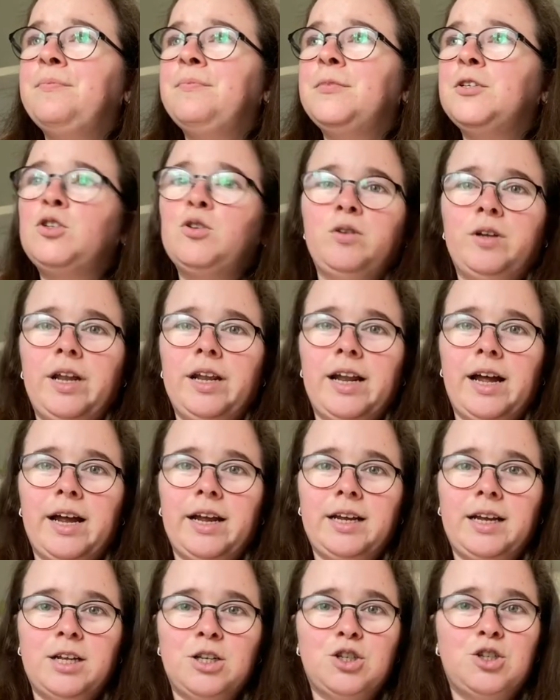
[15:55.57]
so that I
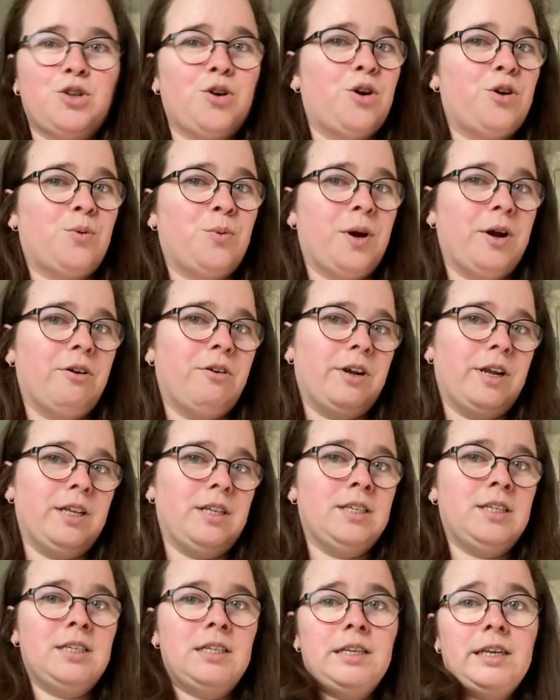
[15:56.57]
can start wearing
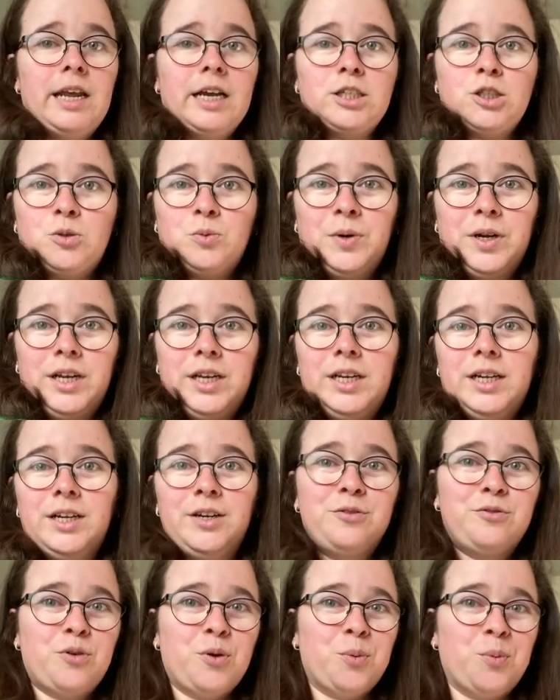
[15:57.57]
it next
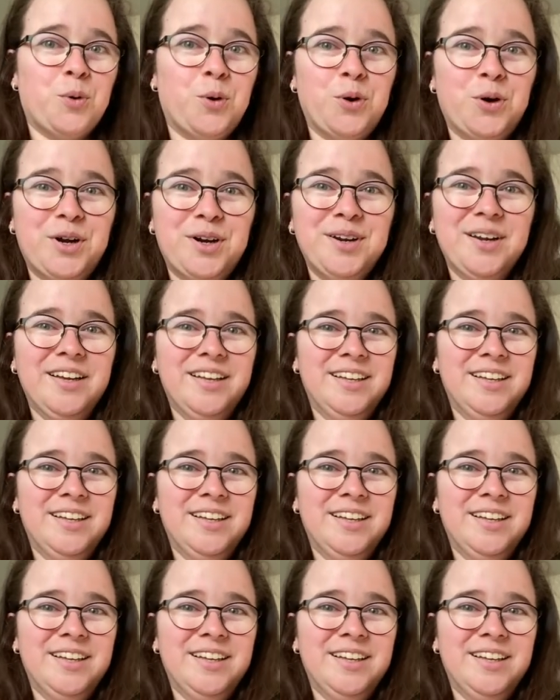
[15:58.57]
week for work.